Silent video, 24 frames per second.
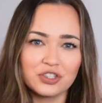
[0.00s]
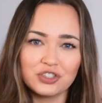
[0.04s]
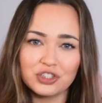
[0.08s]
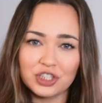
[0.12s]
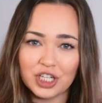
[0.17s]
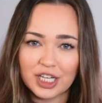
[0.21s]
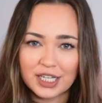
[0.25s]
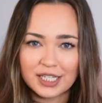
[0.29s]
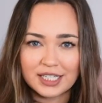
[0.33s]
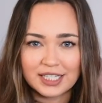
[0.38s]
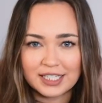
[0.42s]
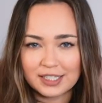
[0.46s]

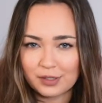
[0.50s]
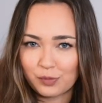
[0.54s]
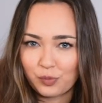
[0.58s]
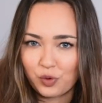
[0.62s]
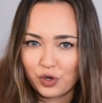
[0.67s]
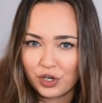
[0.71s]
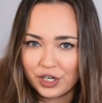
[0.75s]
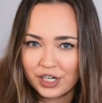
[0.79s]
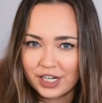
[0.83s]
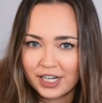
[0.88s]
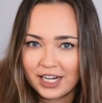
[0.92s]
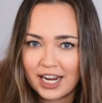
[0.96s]
just as
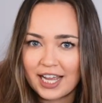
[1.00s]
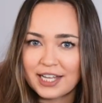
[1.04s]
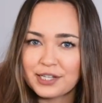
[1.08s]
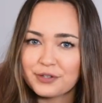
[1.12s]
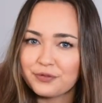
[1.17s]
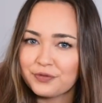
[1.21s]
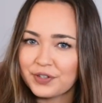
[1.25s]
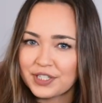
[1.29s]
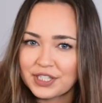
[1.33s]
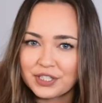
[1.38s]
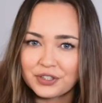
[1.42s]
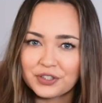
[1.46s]
important as
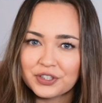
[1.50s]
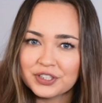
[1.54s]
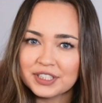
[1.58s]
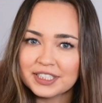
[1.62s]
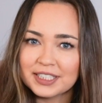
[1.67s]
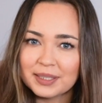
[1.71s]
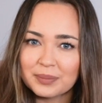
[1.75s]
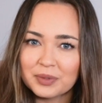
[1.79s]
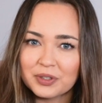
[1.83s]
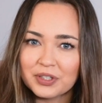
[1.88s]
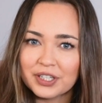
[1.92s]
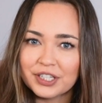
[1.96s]
physical
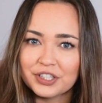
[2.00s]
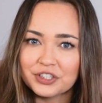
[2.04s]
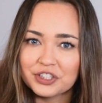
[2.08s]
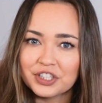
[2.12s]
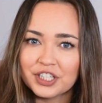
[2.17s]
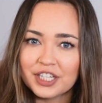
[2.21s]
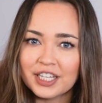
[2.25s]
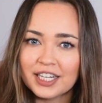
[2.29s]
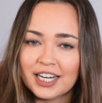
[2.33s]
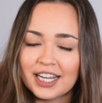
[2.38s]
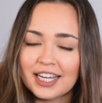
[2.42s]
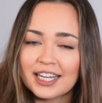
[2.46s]

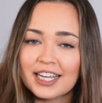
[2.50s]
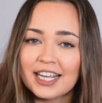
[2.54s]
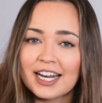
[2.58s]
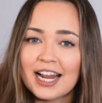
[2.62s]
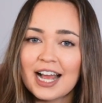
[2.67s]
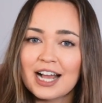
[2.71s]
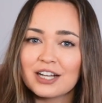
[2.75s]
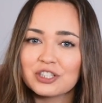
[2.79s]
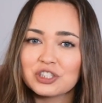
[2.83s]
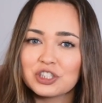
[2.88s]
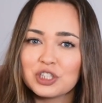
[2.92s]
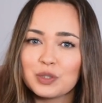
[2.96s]
stimulation and can
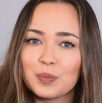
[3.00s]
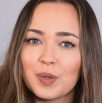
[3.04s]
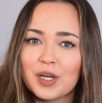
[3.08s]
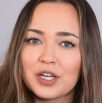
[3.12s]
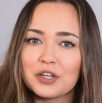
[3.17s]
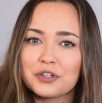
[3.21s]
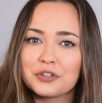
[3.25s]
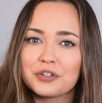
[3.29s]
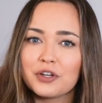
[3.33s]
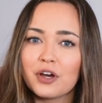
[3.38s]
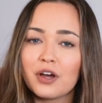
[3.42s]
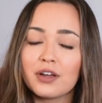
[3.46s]
actually make
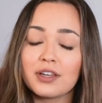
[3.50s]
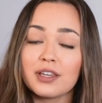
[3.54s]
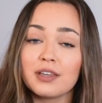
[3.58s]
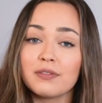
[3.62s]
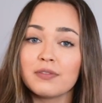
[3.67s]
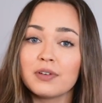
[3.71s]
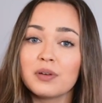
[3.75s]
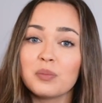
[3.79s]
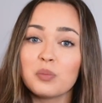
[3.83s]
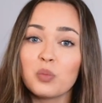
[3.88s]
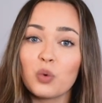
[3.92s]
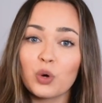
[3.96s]
your dog
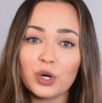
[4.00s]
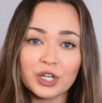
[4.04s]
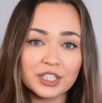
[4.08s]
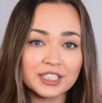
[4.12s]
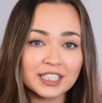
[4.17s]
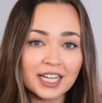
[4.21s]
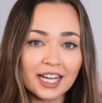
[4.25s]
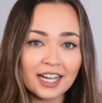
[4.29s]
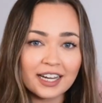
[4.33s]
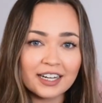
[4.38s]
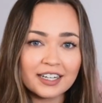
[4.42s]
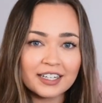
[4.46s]
even more
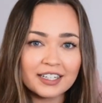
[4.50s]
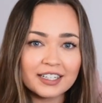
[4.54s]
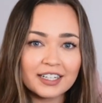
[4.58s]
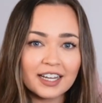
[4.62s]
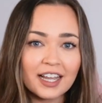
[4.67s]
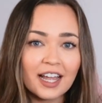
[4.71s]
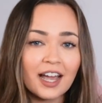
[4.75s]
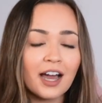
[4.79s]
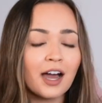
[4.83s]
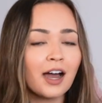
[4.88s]
tired.